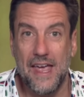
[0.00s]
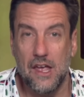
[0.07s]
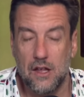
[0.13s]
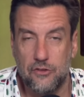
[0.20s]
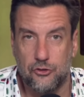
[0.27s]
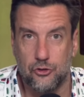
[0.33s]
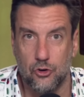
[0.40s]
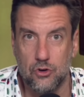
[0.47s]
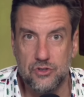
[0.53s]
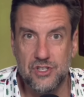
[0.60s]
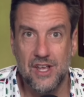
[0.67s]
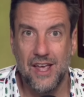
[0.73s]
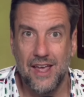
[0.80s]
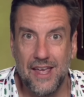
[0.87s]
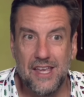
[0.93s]
answers
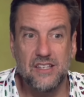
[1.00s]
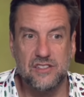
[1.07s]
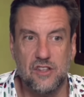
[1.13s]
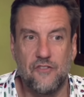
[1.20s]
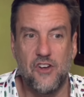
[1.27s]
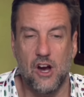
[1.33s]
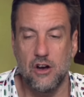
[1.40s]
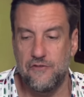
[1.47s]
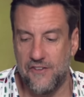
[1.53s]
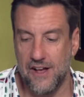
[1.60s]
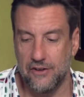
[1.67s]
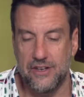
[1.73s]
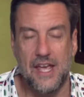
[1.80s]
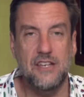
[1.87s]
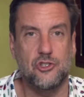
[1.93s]
is the very
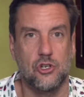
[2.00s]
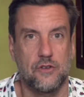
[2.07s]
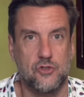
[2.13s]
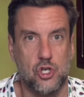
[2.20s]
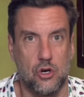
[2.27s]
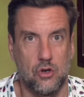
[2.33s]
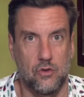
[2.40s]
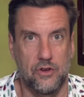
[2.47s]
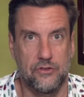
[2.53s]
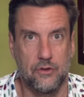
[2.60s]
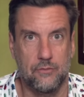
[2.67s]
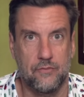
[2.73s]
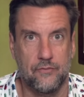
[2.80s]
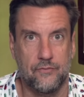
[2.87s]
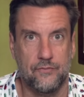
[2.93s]
foundation of journalism.
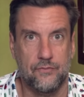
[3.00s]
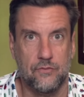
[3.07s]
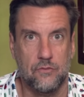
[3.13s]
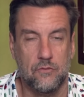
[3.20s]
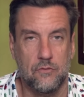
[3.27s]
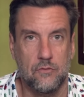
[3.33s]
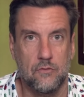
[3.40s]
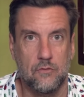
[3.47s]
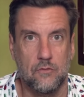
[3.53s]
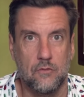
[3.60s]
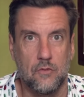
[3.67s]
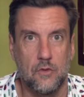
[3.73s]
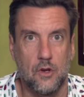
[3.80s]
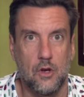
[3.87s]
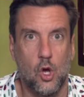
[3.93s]

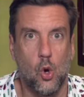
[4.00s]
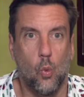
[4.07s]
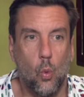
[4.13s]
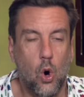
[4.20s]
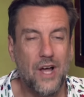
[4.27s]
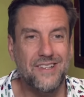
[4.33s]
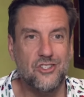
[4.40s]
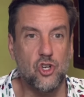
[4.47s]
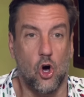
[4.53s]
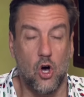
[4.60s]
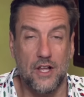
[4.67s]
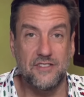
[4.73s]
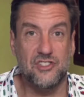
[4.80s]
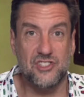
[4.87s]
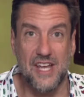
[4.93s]
What
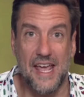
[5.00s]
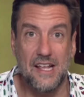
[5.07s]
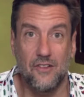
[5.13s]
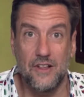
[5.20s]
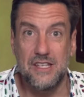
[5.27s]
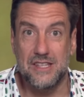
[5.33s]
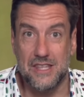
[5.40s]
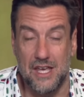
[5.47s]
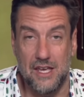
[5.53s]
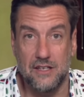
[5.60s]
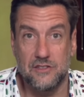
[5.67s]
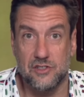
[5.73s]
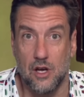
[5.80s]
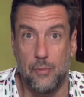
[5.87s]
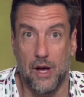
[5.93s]
Dawn Staley
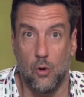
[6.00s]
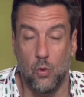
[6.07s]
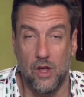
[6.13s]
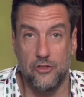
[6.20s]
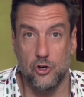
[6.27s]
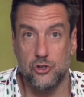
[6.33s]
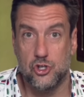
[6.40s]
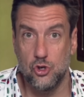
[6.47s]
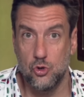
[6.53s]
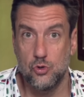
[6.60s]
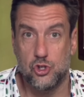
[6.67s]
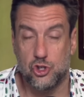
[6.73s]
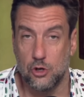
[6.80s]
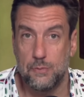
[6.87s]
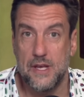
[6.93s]
thinks about whether dudes
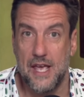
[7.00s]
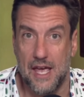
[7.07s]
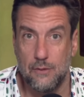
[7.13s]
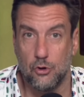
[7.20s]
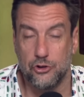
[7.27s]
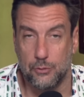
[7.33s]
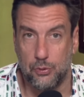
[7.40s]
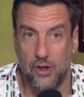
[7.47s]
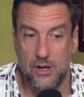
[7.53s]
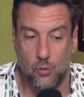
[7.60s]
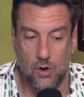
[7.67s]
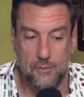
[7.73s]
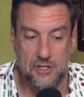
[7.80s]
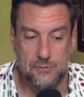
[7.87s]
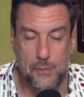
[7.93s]
should be able to play
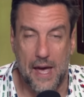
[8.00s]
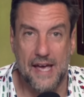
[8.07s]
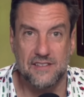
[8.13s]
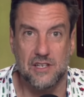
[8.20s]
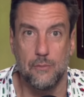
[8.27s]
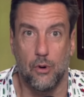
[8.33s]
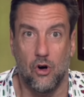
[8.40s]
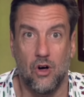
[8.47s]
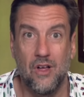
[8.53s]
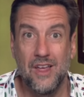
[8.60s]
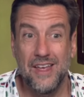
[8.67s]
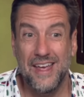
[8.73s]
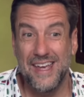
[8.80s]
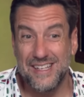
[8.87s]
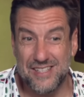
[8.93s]
women's basketball
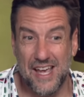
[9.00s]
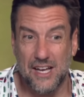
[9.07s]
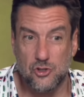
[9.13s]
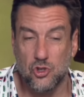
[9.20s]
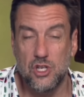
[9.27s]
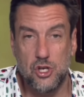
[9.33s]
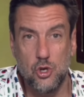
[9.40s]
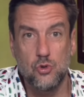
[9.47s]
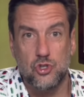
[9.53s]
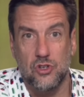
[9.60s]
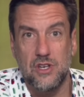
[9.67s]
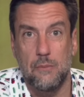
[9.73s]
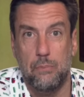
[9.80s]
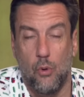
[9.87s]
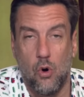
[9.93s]
is actually hugely
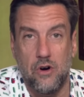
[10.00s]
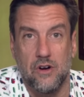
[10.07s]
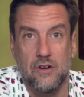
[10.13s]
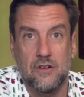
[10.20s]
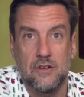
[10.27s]
important.